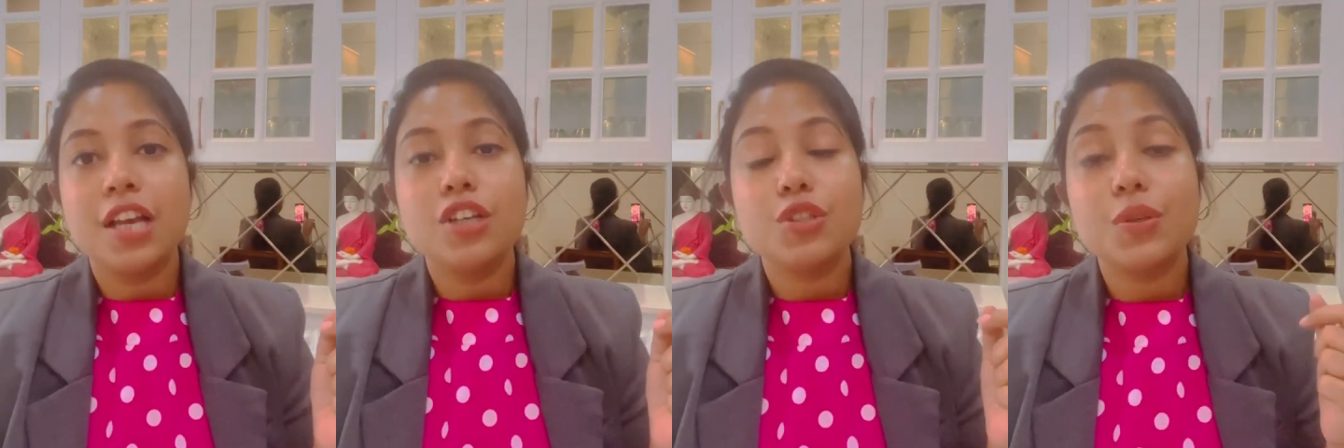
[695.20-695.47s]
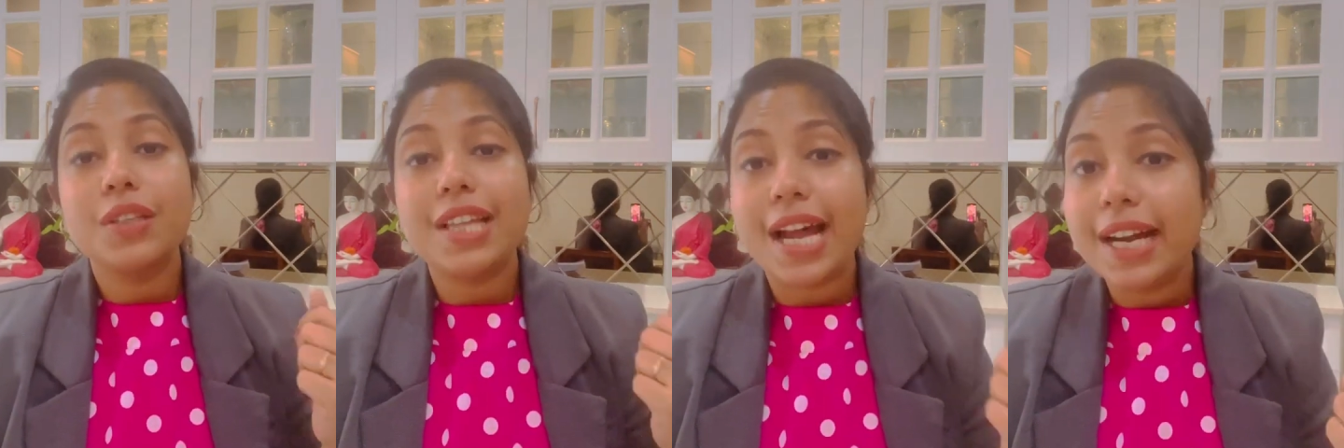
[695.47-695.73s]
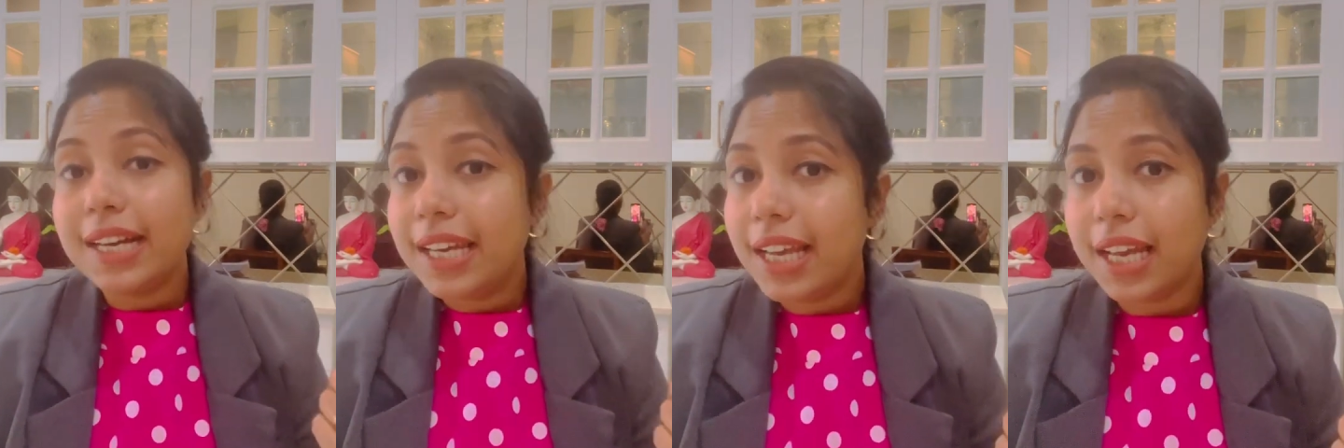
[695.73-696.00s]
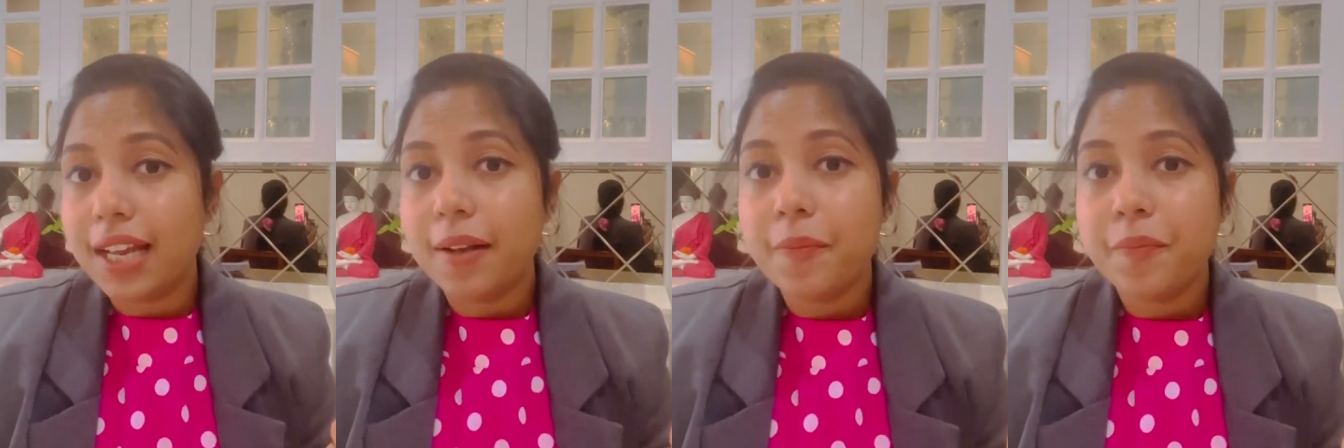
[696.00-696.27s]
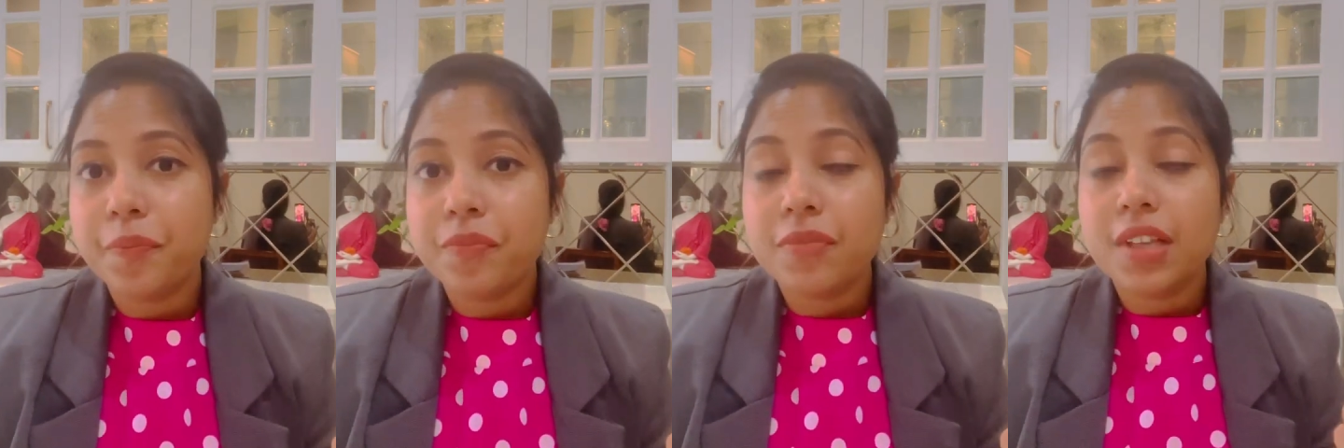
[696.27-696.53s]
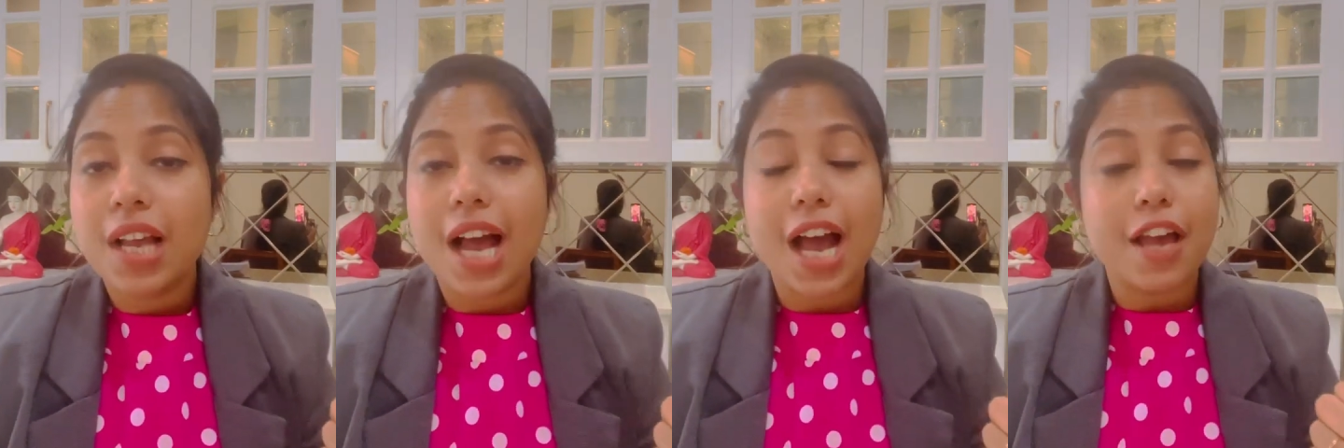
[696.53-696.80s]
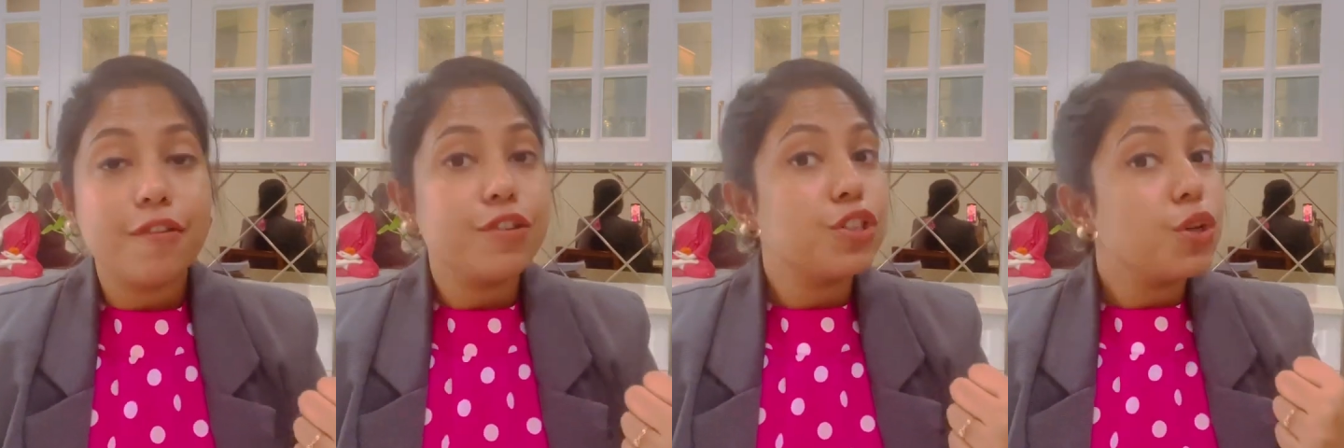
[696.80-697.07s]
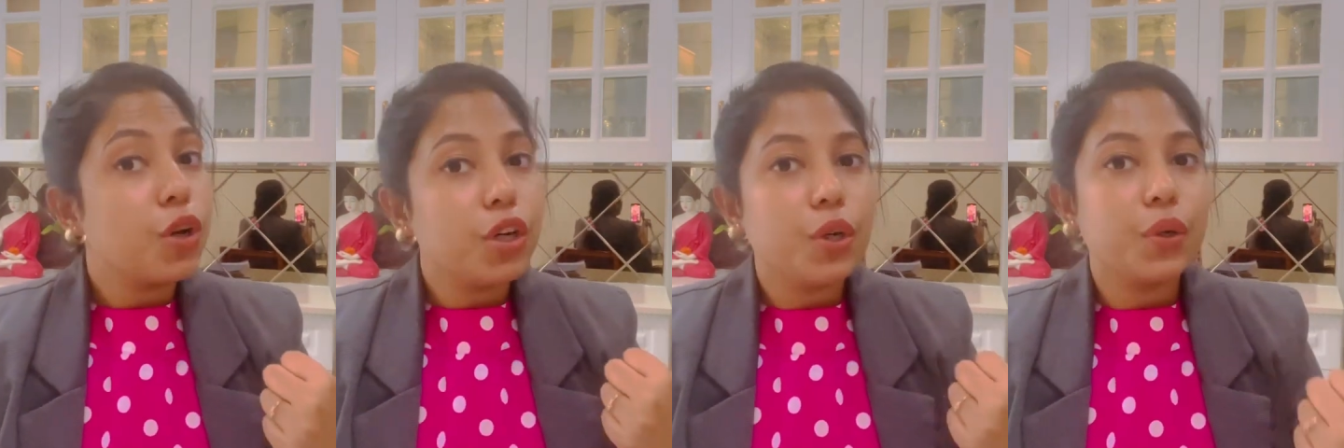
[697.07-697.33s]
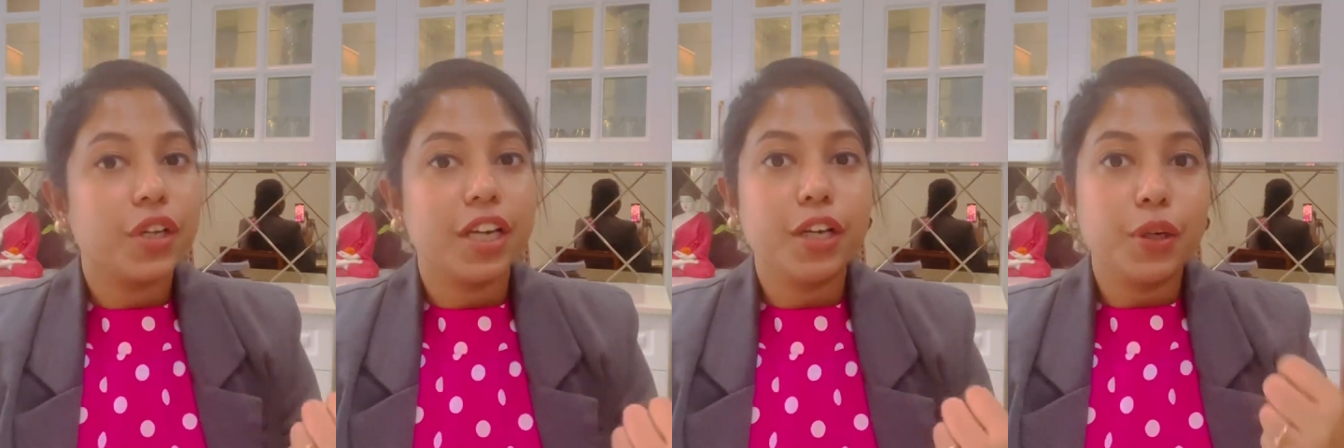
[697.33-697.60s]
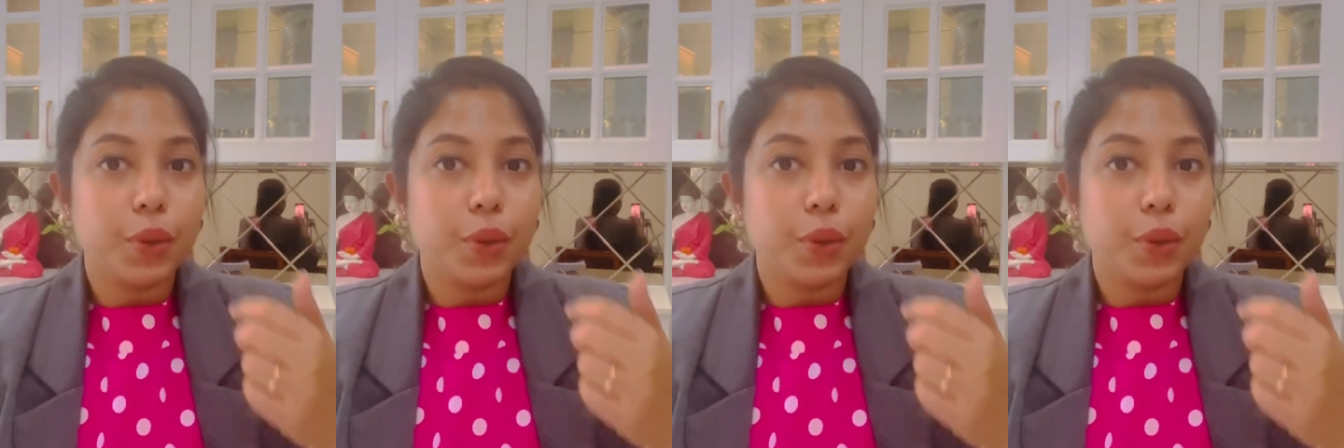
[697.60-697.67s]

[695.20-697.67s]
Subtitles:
So that day, I was not looking